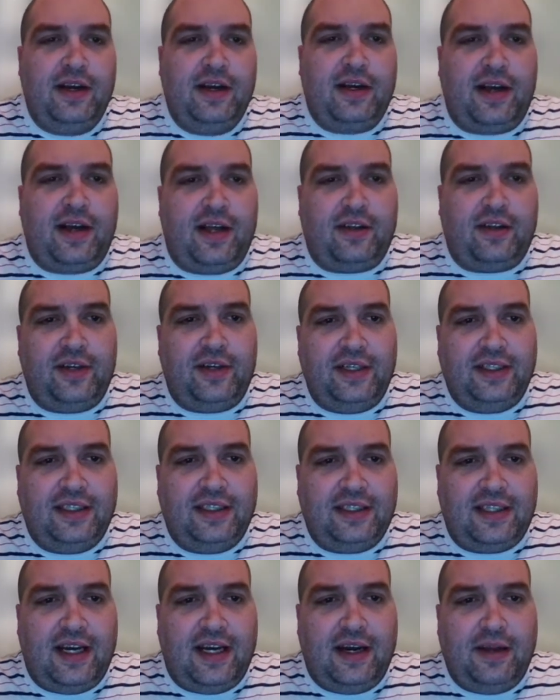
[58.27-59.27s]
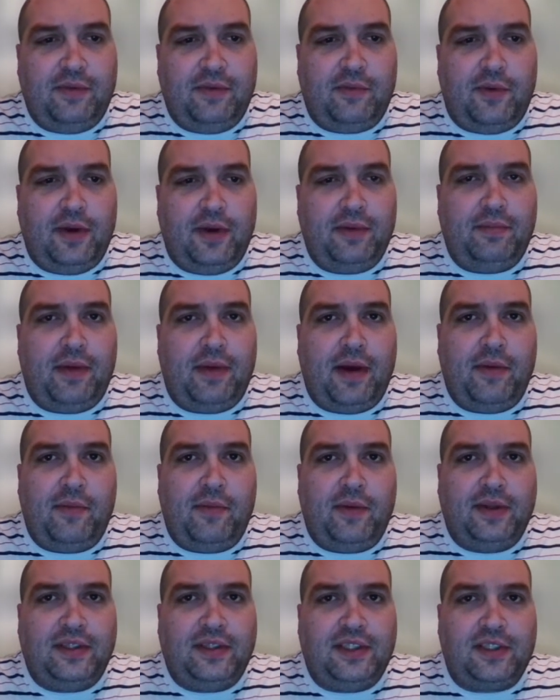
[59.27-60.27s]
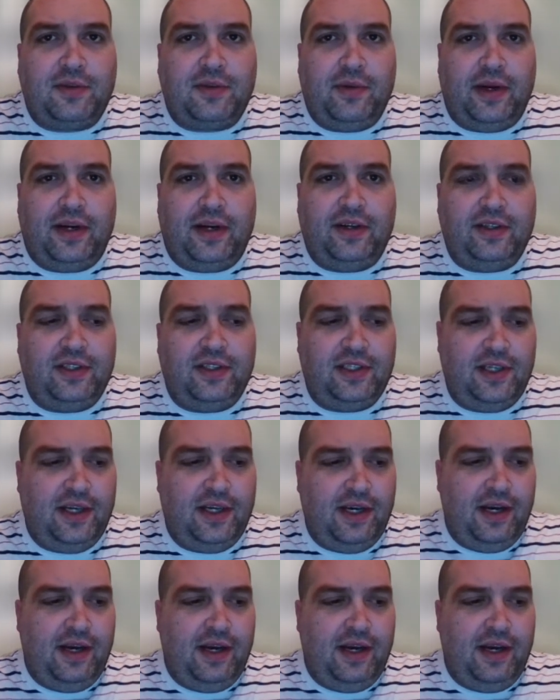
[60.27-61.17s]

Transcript: colored and designed 1 by 1 squares